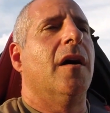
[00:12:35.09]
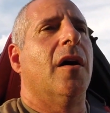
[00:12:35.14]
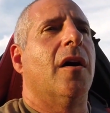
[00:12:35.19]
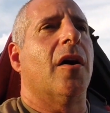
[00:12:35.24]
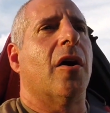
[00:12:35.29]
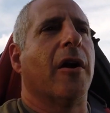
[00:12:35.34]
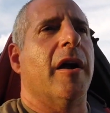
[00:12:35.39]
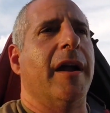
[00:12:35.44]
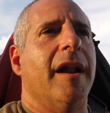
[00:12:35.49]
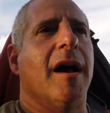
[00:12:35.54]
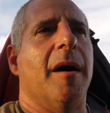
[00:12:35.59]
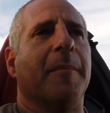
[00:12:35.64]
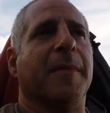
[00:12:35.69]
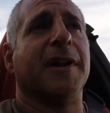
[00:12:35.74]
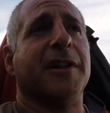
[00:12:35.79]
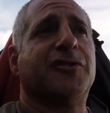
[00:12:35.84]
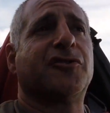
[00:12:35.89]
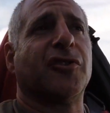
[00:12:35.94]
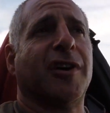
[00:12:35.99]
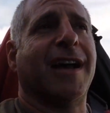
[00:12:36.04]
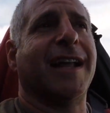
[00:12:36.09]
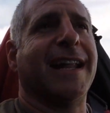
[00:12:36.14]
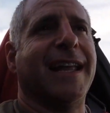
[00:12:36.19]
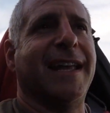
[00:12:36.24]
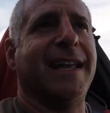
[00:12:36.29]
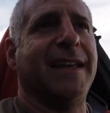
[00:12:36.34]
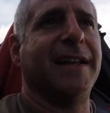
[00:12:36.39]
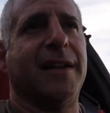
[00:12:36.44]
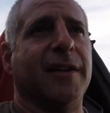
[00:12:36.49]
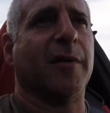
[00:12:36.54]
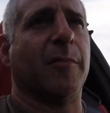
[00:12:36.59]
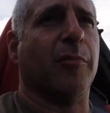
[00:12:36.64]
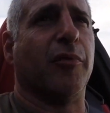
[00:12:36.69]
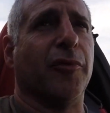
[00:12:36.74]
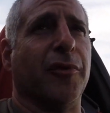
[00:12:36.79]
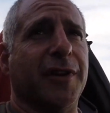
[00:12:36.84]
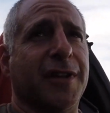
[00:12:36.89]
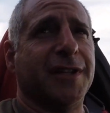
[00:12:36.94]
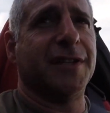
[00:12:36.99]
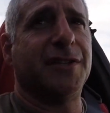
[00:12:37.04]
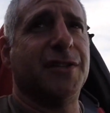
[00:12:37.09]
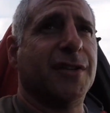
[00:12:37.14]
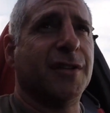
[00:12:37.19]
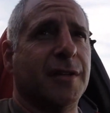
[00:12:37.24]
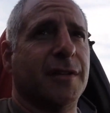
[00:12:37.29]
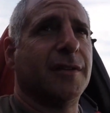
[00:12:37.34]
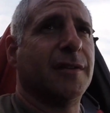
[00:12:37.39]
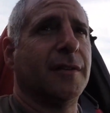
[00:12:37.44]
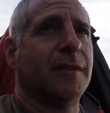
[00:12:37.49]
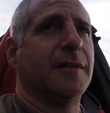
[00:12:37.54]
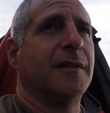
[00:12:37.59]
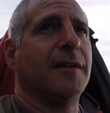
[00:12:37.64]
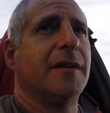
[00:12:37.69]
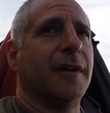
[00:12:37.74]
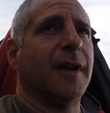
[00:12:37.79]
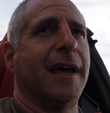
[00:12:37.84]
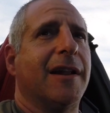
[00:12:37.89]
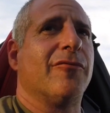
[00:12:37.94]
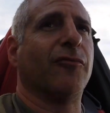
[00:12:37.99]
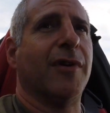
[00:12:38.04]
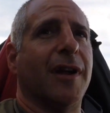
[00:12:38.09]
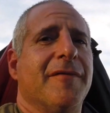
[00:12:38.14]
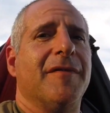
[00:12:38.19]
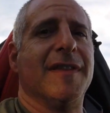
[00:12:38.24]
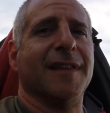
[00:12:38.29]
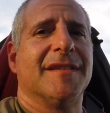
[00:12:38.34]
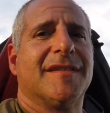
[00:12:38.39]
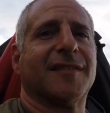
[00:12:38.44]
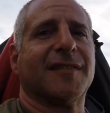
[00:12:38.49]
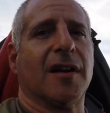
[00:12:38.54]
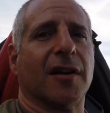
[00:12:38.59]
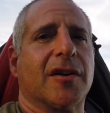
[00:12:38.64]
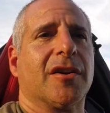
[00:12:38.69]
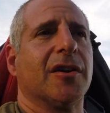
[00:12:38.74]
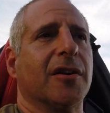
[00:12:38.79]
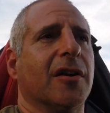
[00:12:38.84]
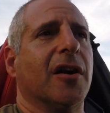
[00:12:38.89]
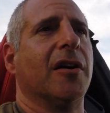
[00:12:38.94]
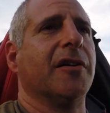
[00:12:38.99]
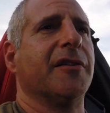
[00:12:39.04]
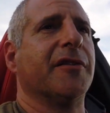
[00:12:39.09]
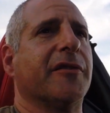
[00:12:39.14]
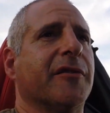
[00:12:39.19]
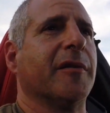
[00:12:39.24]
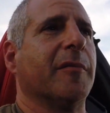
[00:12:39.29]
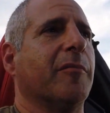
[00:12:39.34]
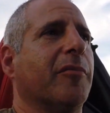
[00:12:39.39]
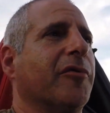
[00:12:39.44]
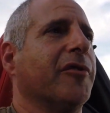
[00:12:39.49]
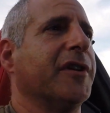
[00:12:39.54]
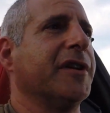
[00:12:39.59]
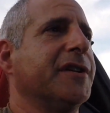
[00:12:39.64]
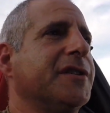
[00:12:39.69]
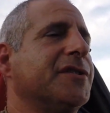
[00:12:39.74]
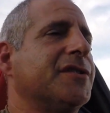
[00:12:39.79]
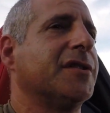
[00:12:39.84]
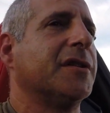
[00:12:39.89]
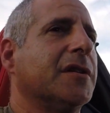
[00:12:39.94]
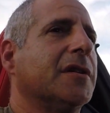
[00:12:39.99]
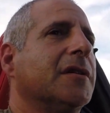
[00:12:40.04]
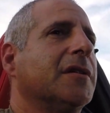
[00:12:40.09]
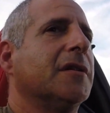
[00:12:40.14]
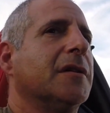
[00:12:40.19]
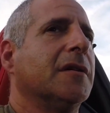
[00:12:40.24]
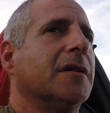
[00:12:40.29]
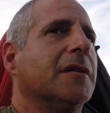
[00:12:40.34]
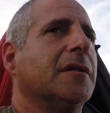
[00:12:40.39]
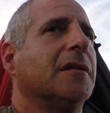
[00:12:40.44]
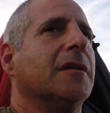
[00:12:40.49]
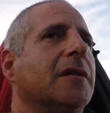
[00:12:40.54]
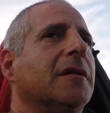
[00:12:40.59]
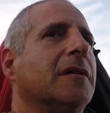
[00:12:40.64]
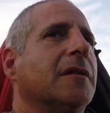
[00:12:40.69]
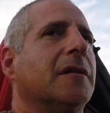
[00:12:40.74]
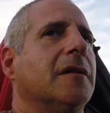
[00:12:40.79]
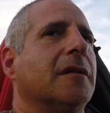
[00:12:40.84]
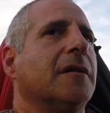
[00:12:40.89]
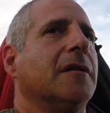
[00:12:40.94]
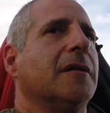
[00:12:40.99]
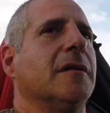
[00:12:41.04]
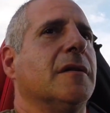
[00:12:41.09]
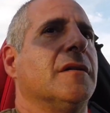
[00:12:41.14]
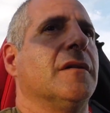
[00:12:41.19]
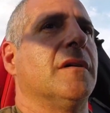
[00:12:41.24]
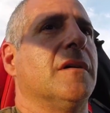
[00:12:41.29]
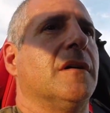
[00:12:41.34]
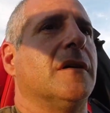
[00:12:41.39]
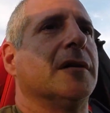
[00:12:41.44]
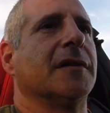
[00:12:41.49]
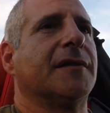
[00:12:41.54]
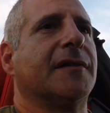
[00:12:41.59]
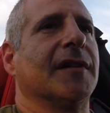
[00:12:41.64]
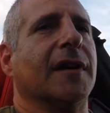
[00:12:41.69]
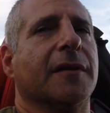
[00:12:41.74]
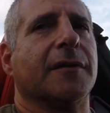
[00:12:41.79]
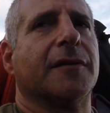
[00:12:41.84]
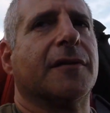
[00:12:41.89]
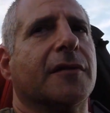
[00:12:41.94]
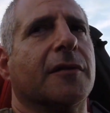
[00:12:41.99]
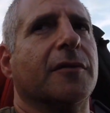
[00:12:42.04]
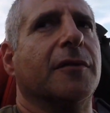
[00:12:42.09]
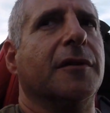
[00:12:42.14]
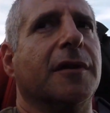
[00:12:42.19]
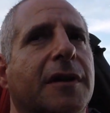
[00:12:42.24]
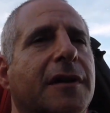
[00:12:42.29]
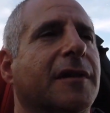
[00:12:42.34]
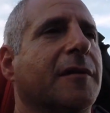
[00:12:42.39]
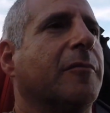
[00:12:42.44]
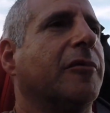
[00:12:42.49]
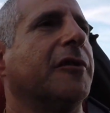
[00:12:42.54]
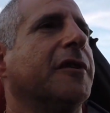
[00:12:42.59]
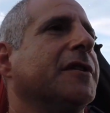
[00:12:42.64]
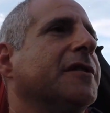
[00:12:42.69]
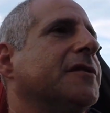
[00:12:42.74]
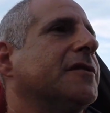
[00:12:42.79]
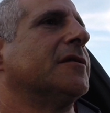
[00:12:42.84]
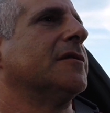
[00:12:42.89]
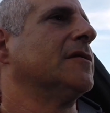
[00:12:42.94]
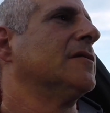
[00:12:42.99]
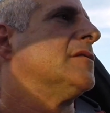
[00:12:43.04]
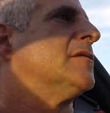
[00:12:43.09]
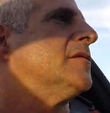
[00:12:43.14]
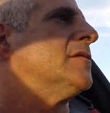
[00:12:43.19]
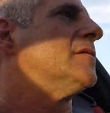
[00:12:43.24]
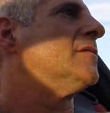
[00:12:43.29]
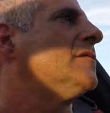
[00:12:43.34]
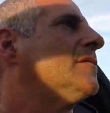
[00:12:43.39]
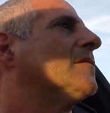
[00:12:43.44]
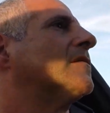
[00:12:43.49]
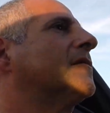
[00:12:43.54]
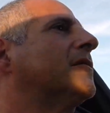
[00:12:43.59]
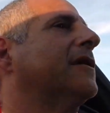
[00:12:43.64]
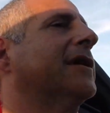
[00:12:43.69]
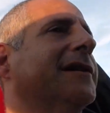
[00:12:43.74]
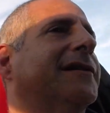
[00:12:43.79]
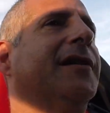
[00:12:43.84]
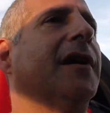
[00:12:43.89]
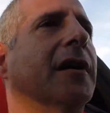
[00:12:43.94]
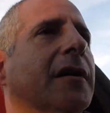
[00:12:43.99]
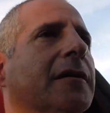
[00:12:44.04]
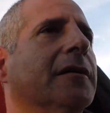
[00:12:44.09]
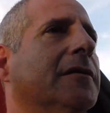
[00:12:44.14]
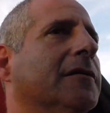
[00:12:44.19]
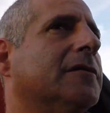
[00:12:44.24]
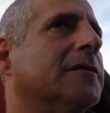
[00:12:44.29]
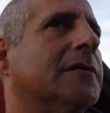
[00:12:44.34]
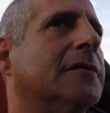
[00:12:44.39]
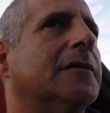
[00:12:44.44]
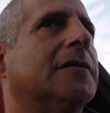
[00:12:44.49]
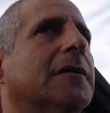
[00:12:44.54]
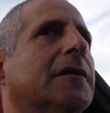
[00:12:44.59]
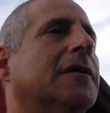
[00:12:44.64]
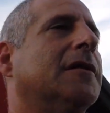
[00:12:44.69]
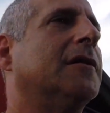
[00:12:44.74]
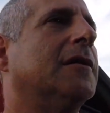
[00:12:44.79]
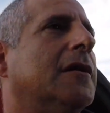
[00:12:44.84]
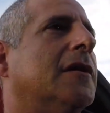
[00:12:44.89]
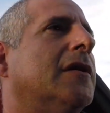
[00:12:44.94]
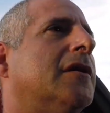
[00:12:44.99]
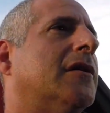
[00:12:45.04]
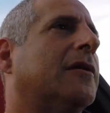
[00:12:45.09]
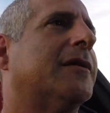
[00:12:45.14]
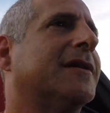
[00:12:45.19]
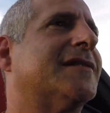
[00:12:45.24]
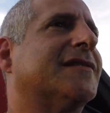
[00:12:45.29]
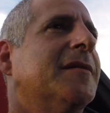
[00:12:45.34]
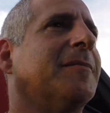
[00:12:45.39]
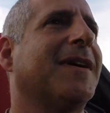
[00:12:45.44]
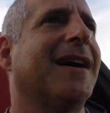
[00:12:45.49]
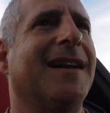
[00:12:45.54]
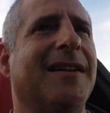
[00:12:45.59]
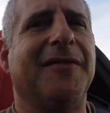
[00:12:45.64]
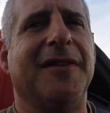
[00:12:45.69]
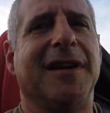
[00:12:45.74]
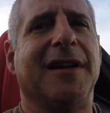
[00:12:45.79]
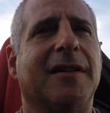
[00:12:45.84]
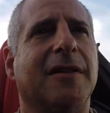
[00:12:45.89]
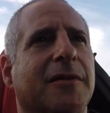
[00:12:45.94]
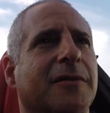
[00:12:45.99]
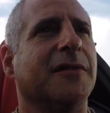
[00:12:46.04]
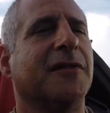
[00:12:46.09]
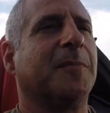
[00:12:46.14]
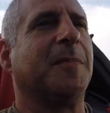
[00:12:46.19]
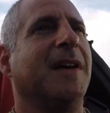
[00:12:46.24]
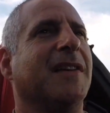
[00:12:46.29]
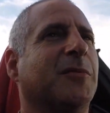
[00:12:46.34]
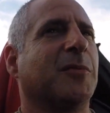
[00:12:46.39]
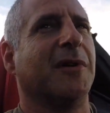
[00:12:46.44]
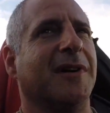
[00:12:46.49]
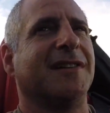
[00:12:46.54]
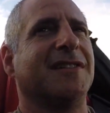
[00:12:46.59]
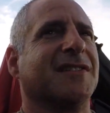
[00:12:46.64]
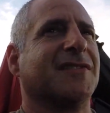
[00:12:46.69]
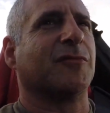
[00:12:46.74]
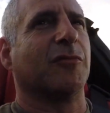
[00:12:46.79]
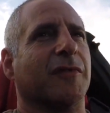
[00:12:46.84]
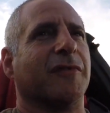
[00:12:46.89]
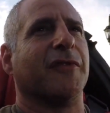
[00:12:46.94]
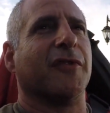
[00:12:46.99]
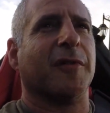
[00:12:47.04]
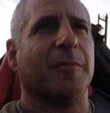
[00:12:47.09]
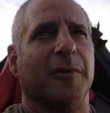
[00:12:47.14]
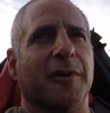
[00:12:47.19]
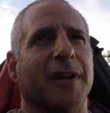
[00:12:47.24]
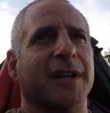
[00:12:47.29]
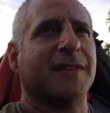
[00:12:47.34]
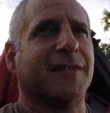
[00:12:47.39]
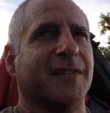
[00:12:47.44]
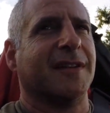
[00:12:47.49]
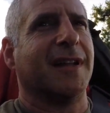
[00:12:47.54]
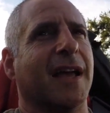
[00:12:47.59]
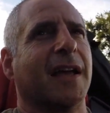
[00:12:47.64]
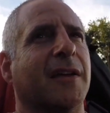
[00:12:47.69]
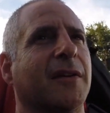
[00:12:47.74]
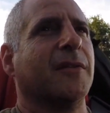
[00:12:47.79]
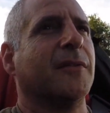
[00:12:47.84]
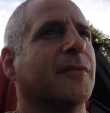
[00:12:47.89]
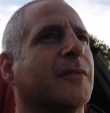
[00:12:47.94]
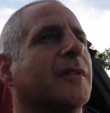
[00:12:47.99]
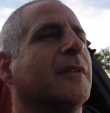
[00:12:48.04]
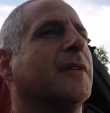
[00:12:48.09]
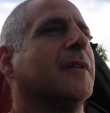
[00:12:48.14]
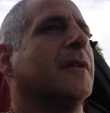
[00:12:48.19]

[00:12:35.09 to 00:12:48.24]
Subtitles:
All right, I'm going to try to hit a bridge and rev this sucker under a bridge. Oh, it sounds so good in the bridge. Or in a tunnel. Or in some kind of an enclosed space where it just reverberates and echoes.